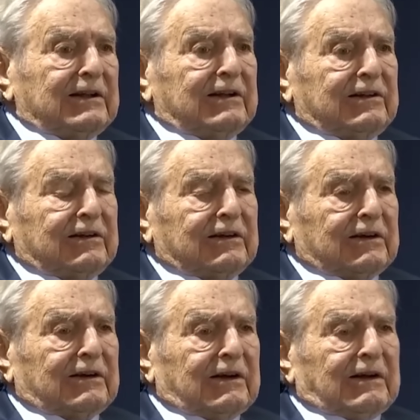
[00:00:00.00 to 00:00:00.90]
is,
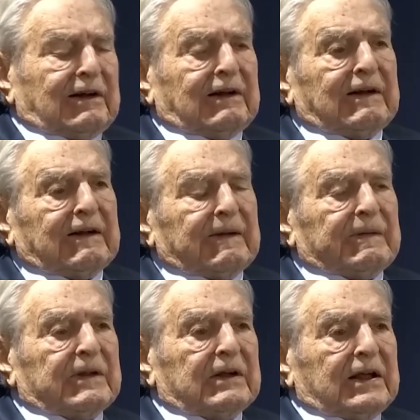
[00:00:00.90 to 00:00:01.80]

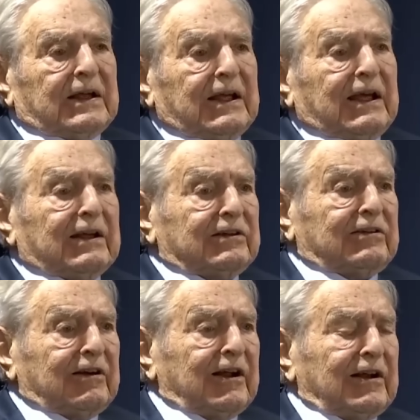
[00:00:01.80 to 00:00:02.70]
he
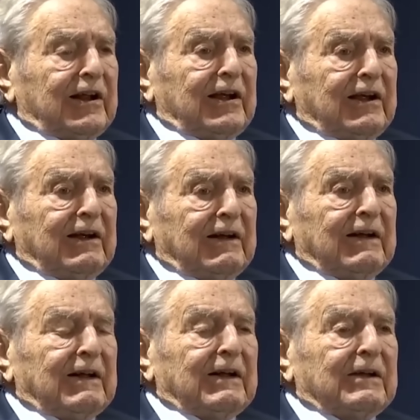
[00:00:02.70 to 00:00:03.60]
has really,
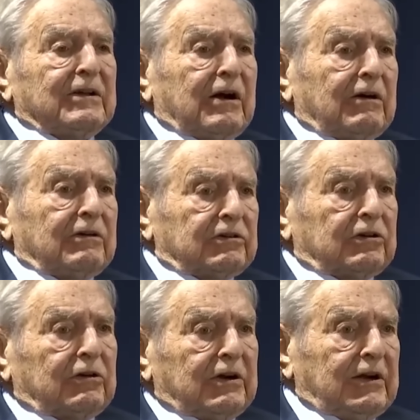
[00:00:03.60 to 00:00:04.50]
now,
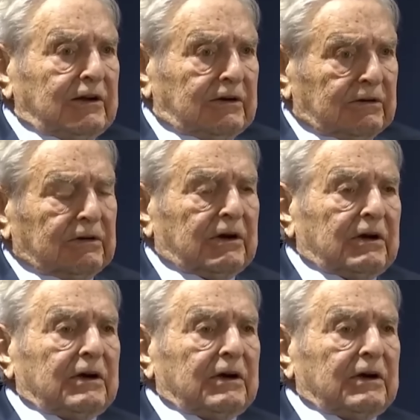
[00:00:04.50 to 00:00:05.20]
so he